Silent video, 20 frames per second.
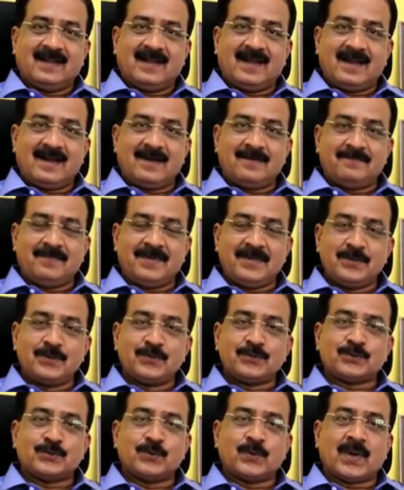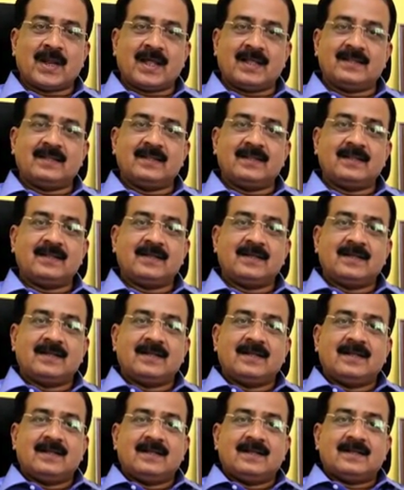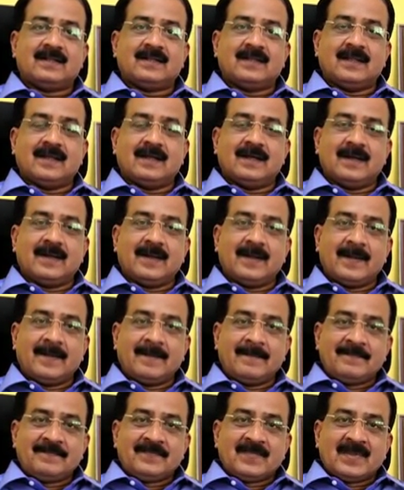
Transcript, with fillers: And we used to run the